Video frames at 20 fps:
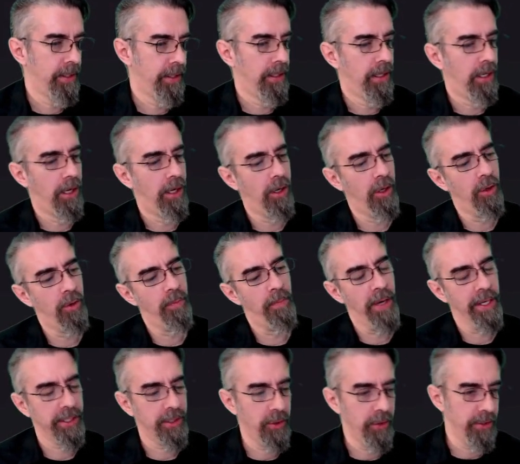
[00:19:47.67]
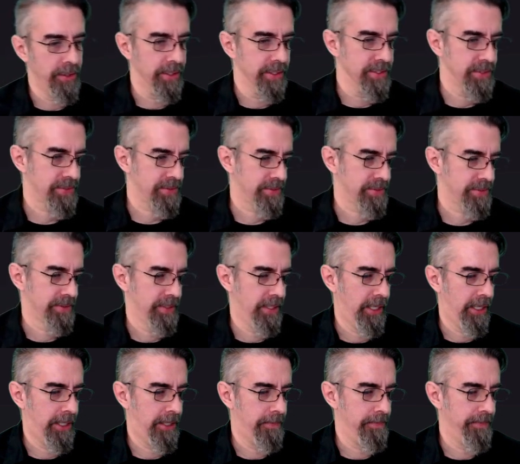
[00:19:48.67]
Oh my goodness.
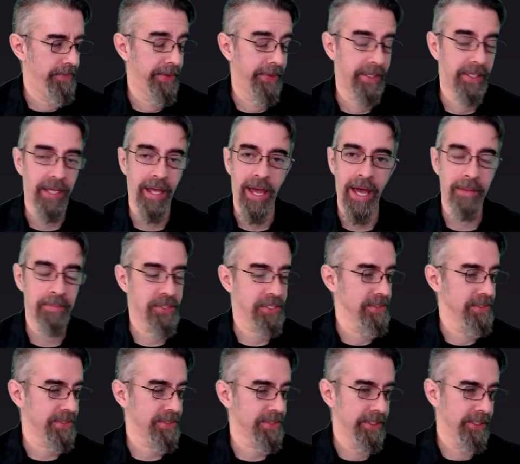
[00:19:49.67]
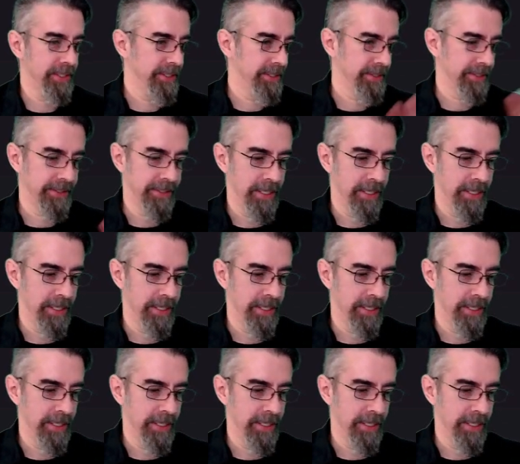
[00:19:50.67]
The CAPTCHAs,